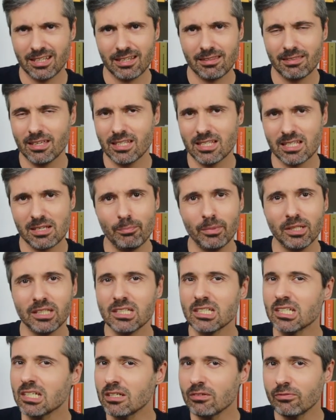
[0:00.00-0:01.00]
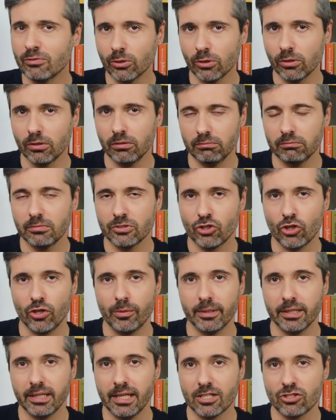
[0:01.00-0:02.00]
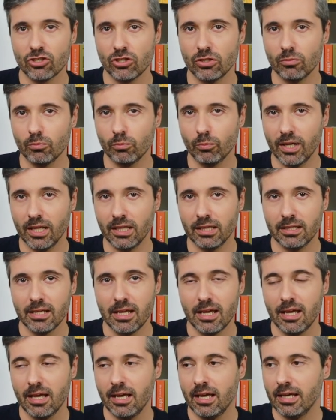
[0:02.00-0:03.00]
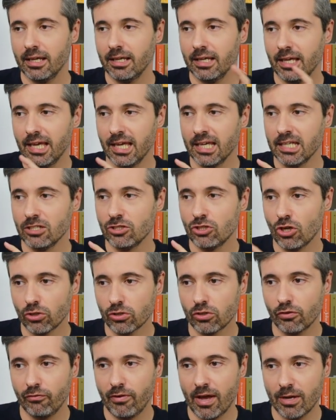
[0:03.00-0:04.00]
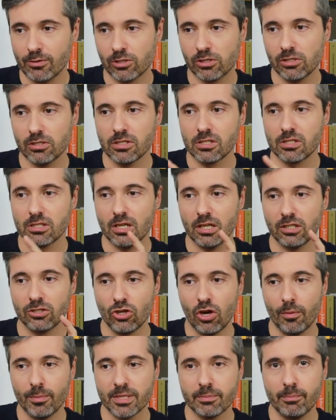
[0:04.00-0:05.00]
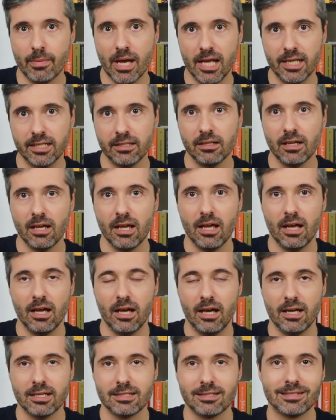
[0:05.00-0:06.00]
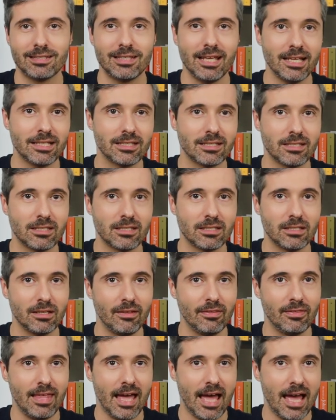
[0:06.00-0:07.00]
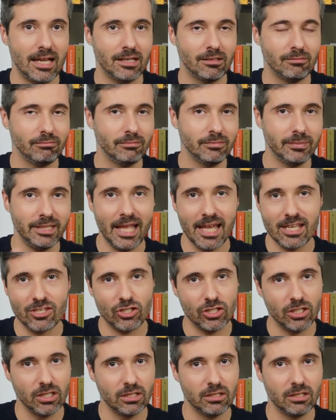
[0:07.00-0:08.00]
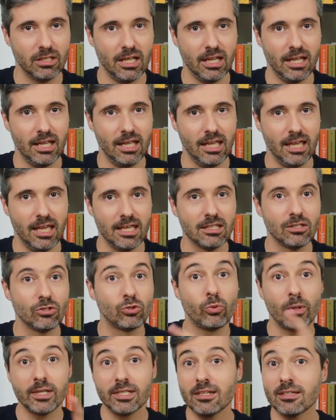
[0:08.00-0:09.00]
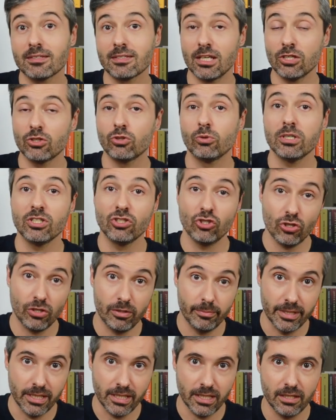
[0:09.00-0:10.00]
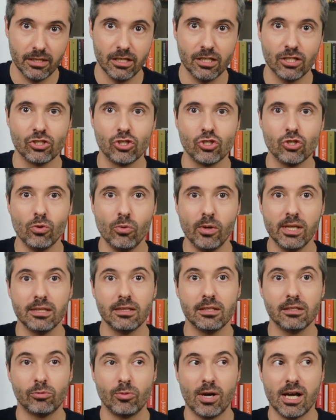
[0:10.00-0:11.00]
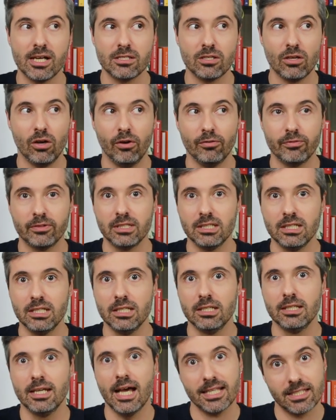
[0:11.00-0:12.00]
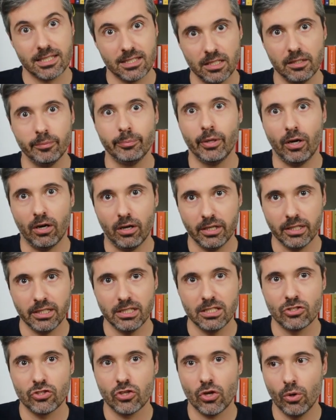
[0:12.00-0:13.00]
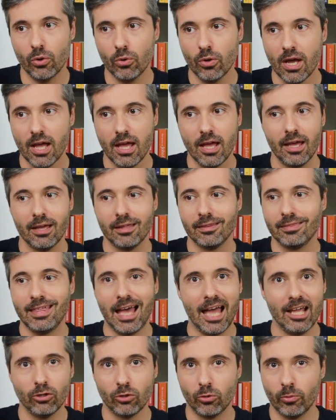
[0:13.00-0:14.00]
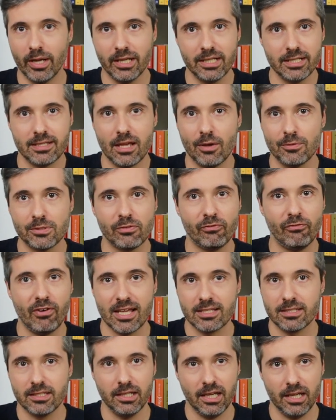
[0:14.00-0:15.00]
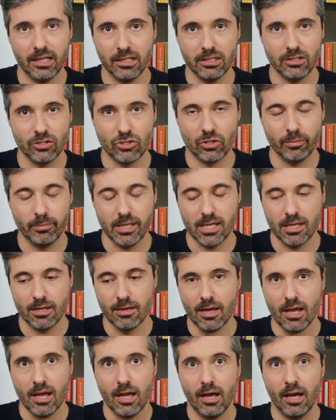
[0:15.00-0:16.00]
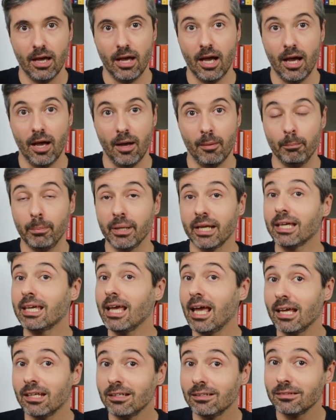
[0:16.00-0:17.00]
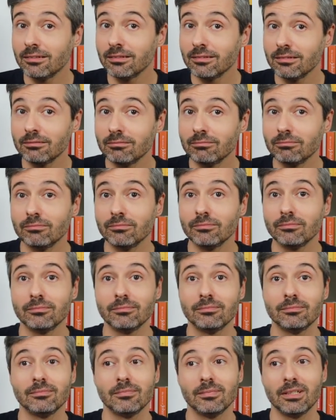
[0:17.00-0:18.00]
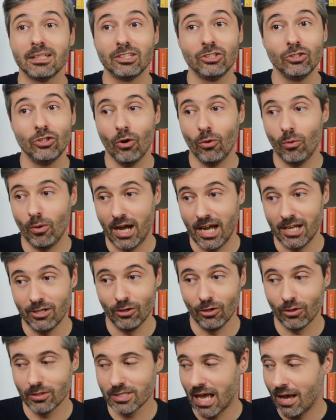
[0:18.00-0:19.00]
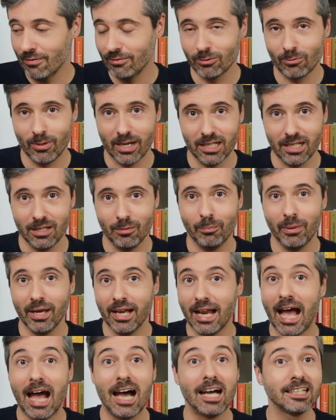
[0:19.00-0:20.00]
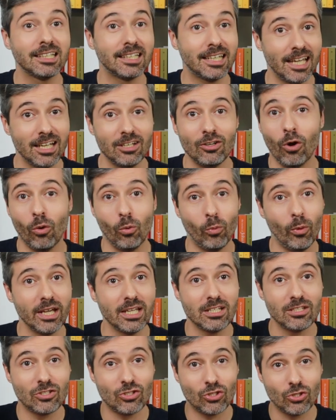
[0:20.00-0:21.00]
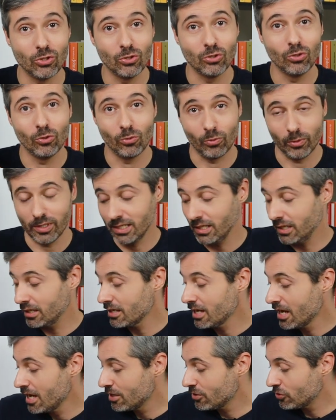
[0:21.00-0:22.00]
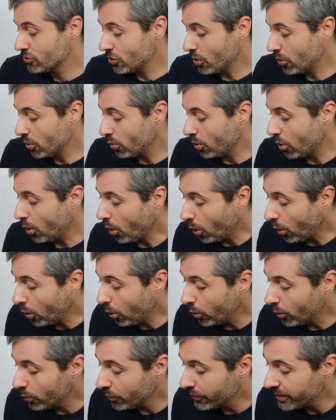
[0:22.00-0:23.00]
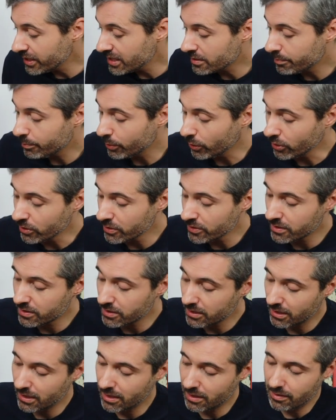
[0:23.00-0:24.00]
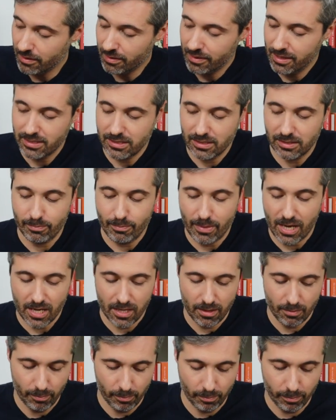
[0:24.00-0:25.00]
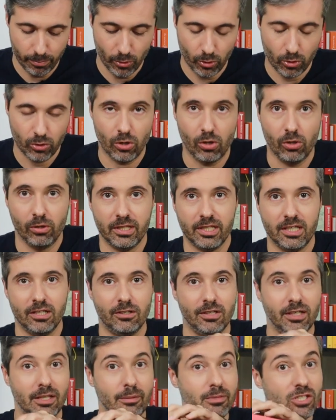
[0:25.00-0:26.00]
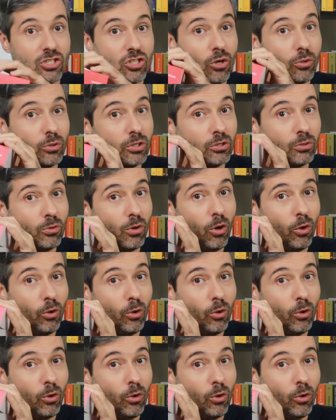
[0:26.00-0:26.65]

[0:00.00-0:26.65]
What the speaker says: I think it's a medieval German legend. Well, in Dr. Faustus, Thomas Mann sets that legend in 20th century Germany during the rise of the Nazi party. So that already sounds fascinating to me. But again, you know, I don't know because I haven't read it, but I cannot wait to read it. So all these books, this is my book haul here, let me show you.